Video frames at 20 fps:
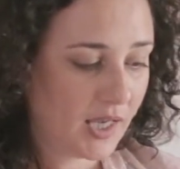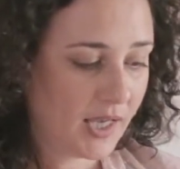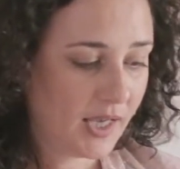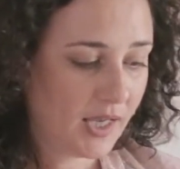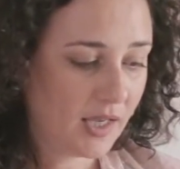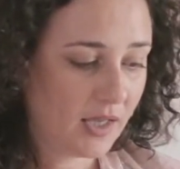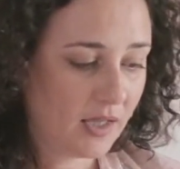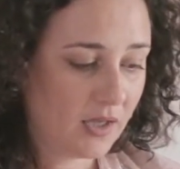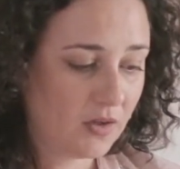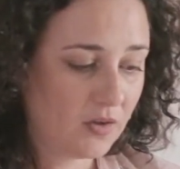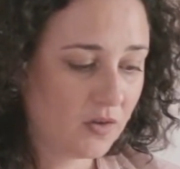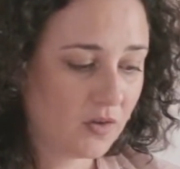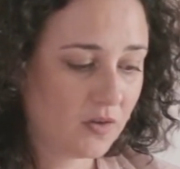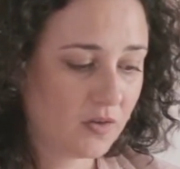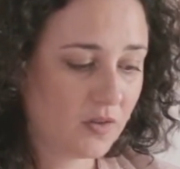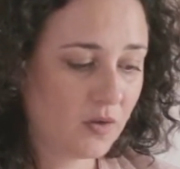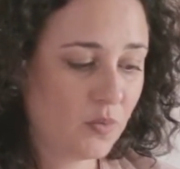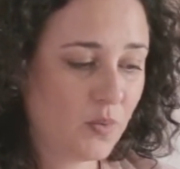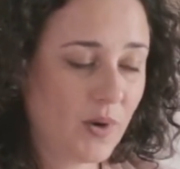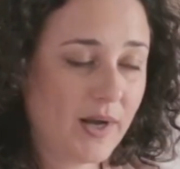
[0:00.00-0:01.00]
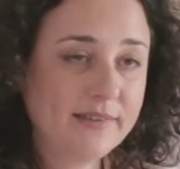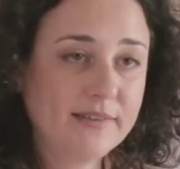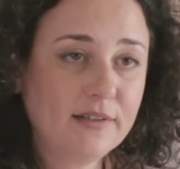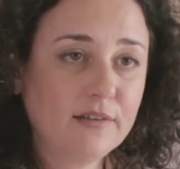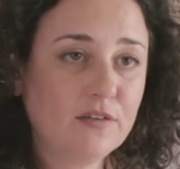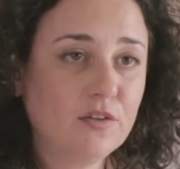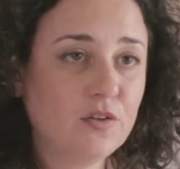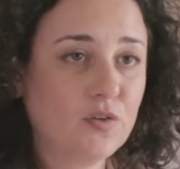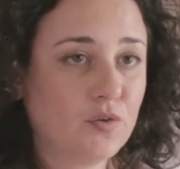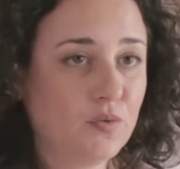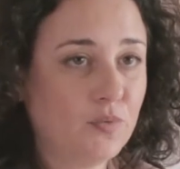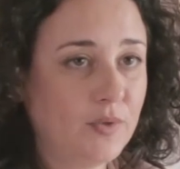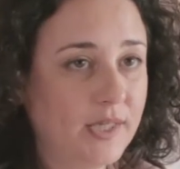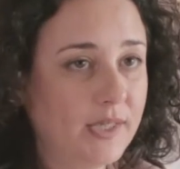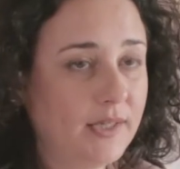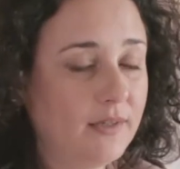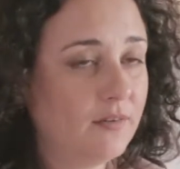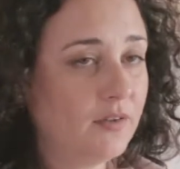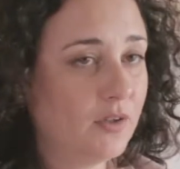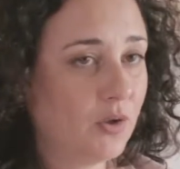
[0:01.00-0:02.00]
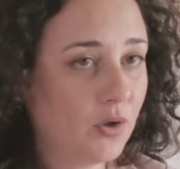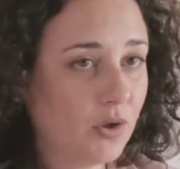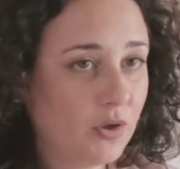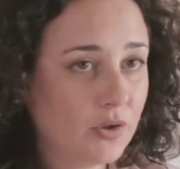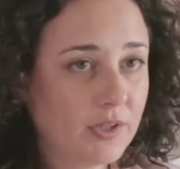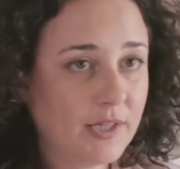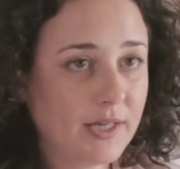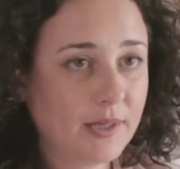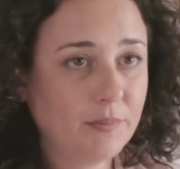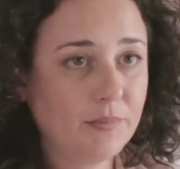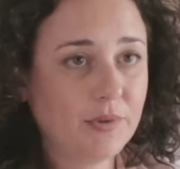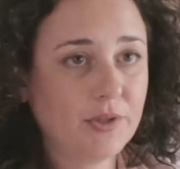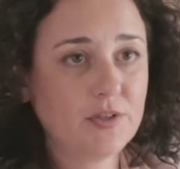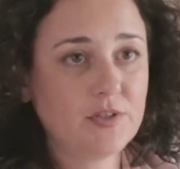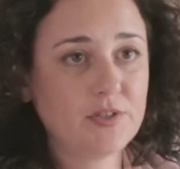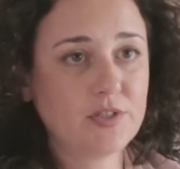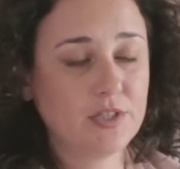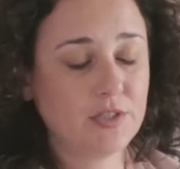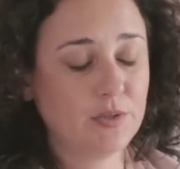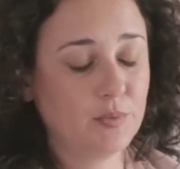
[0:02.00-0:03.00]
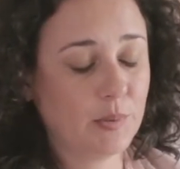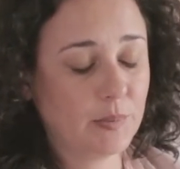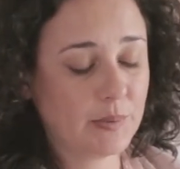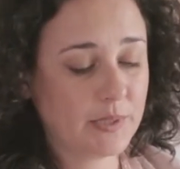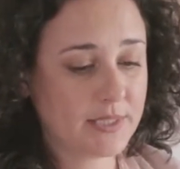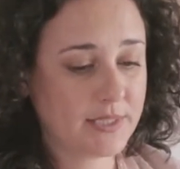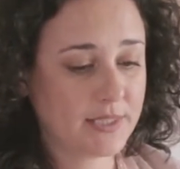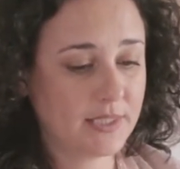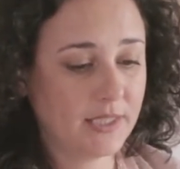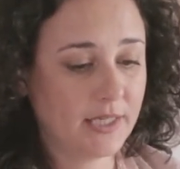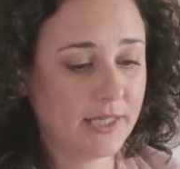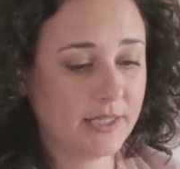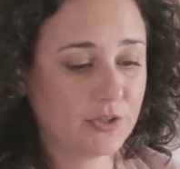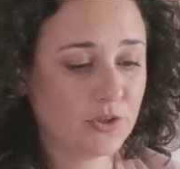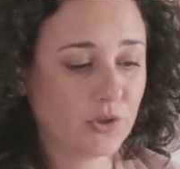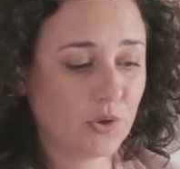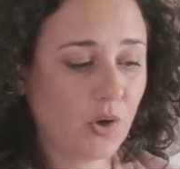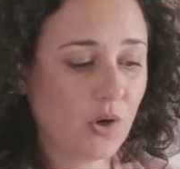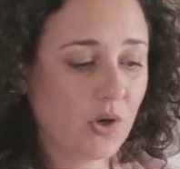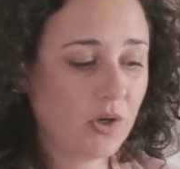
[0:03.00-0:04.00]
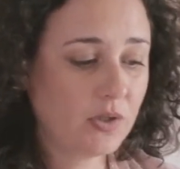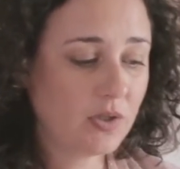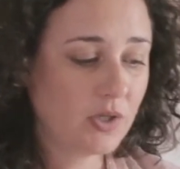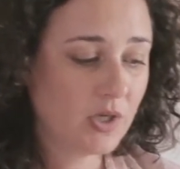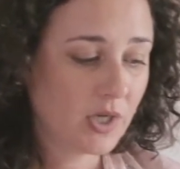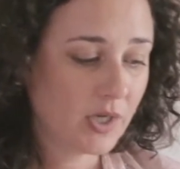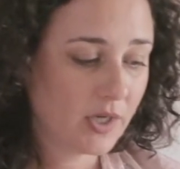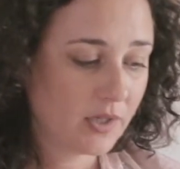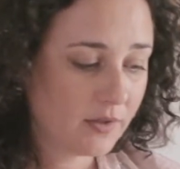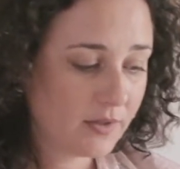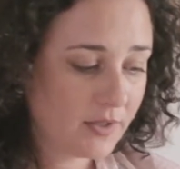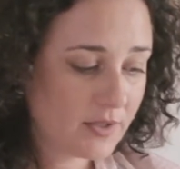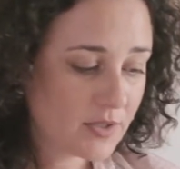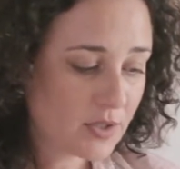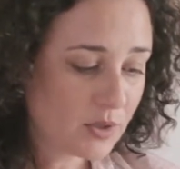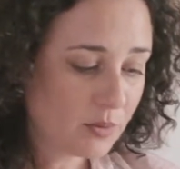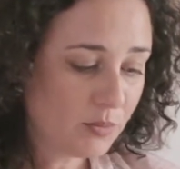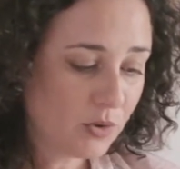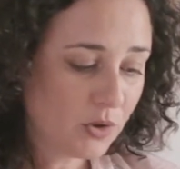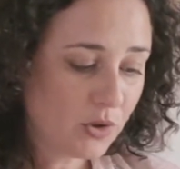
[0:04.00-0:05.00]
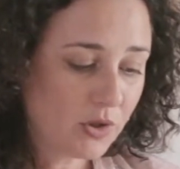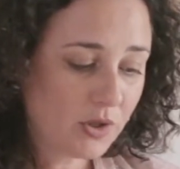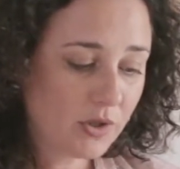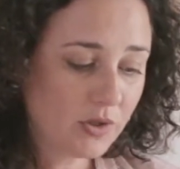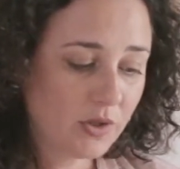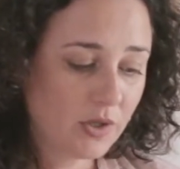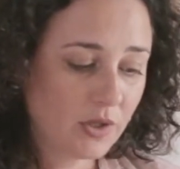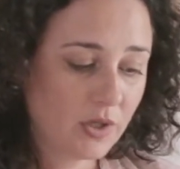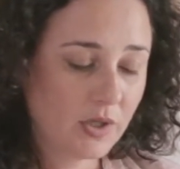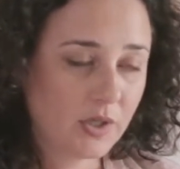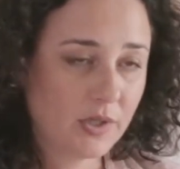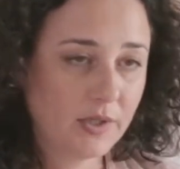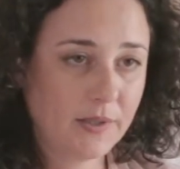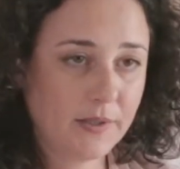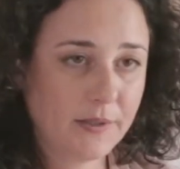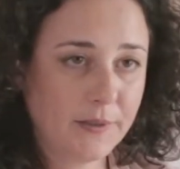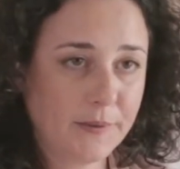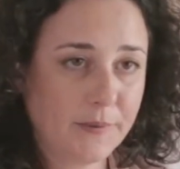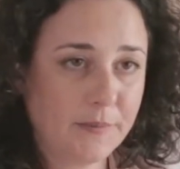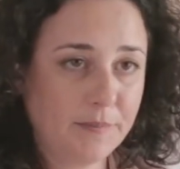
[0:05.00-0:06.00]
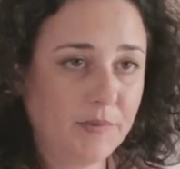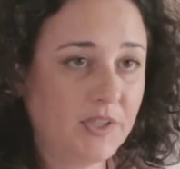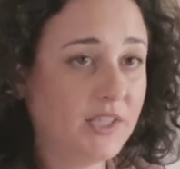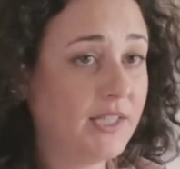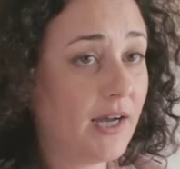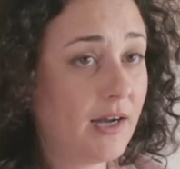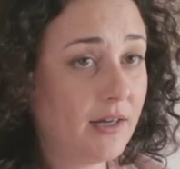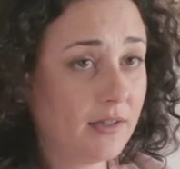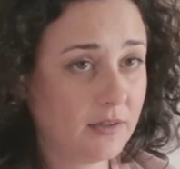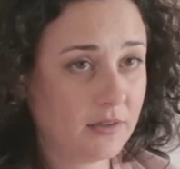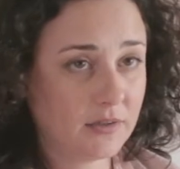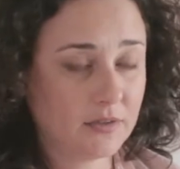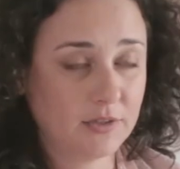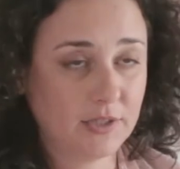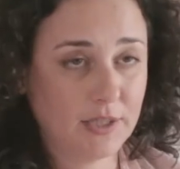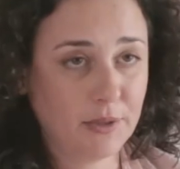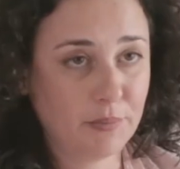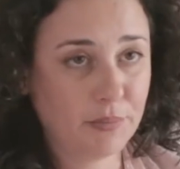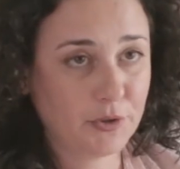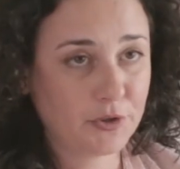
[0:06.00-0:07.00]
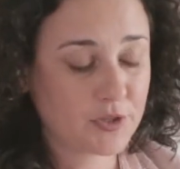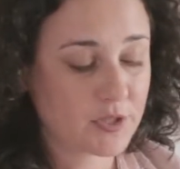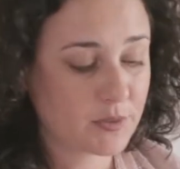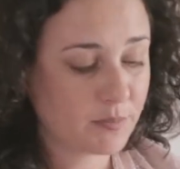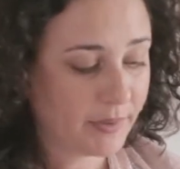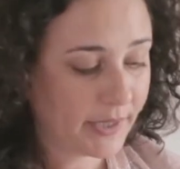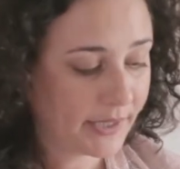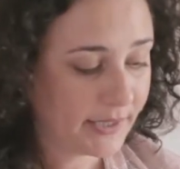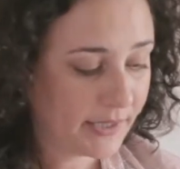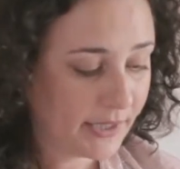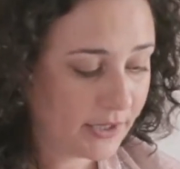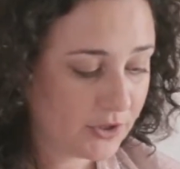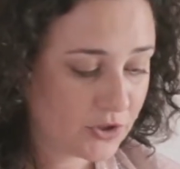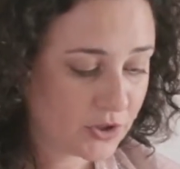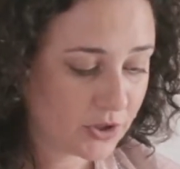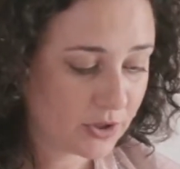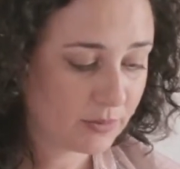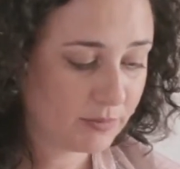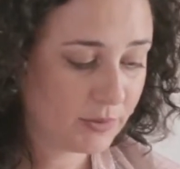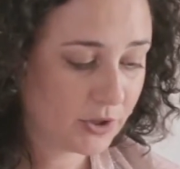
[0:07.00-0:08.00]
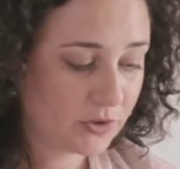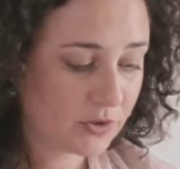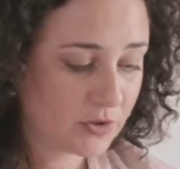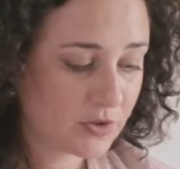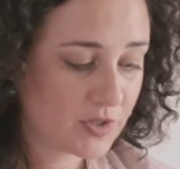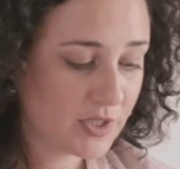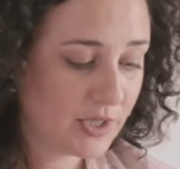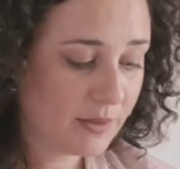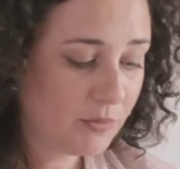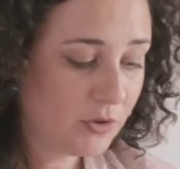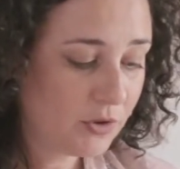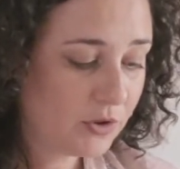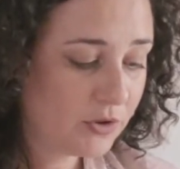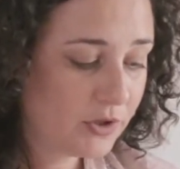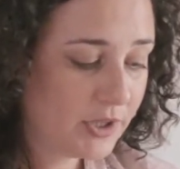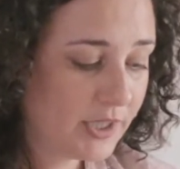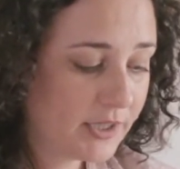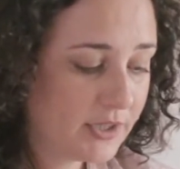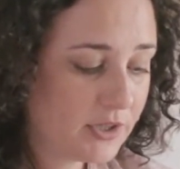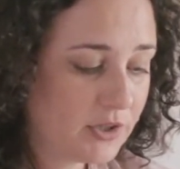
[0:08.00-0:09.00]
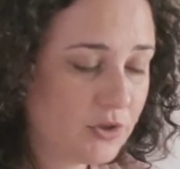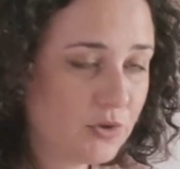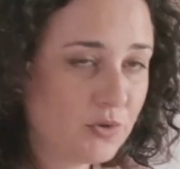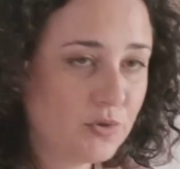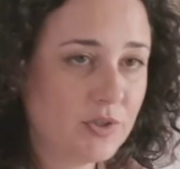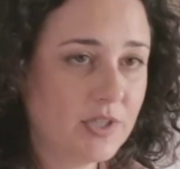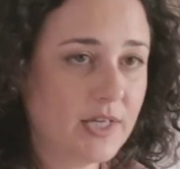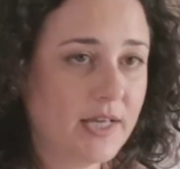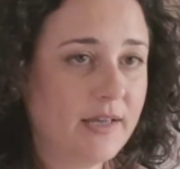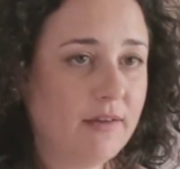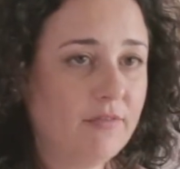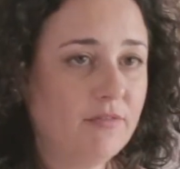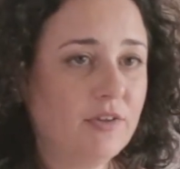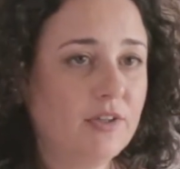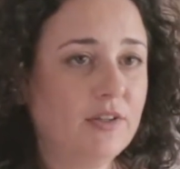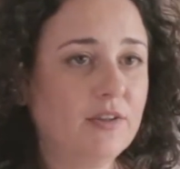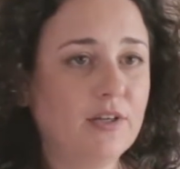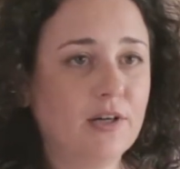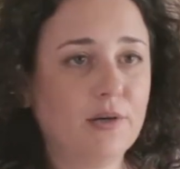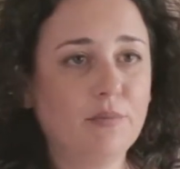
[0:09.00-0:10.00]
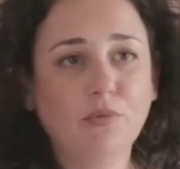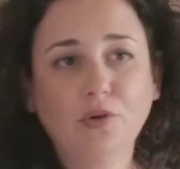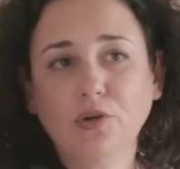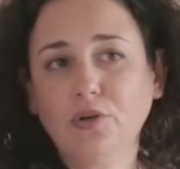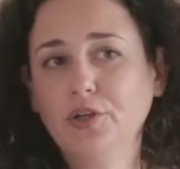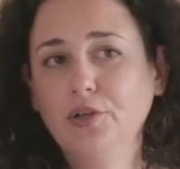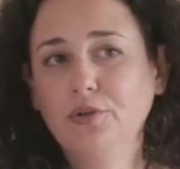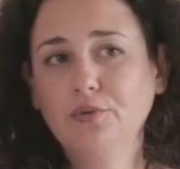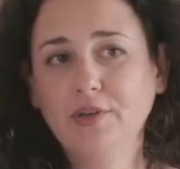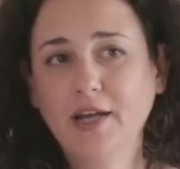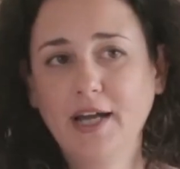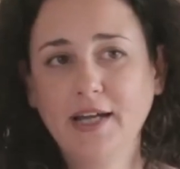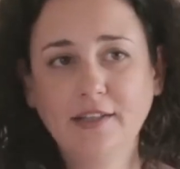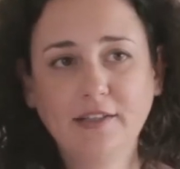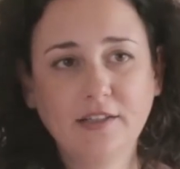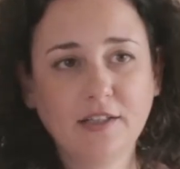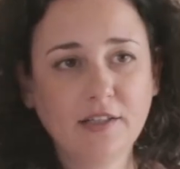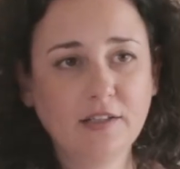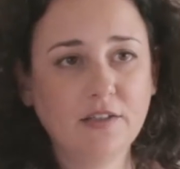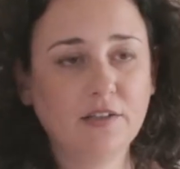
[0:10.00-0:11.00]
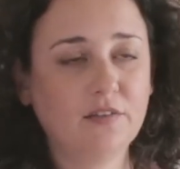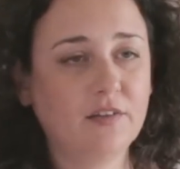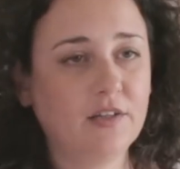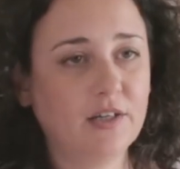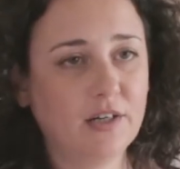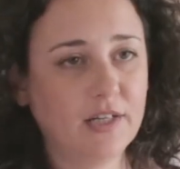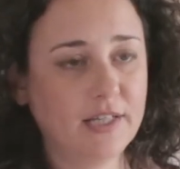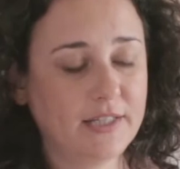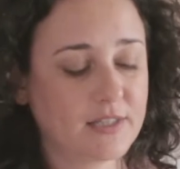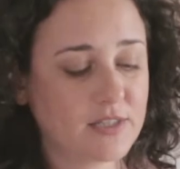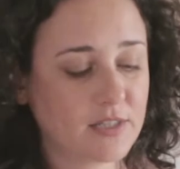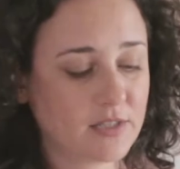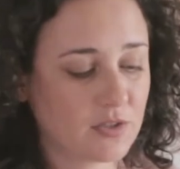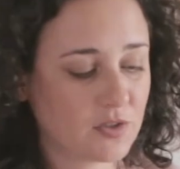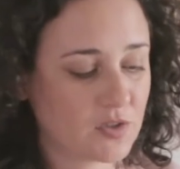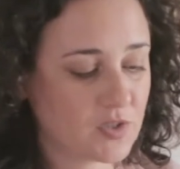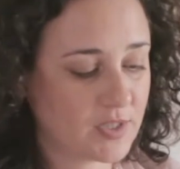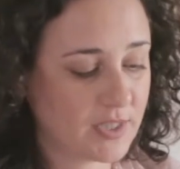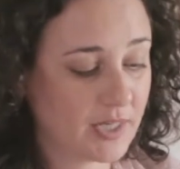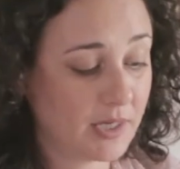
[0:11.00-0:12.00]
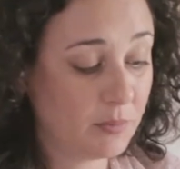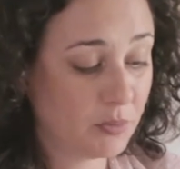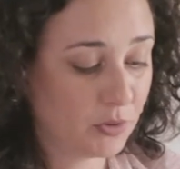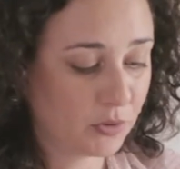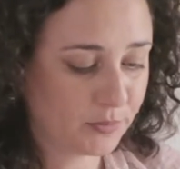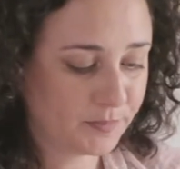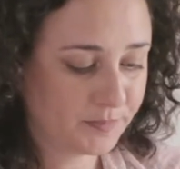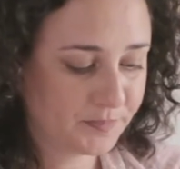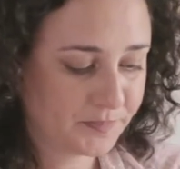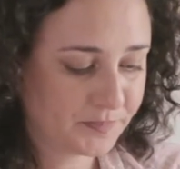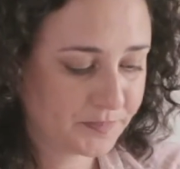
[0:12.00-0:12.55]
And the 1 and the 3, the odd numbers, and we will see later on, these are more yang numbers by nature, because they are more connected to the heaven, they are more united, they are less stable.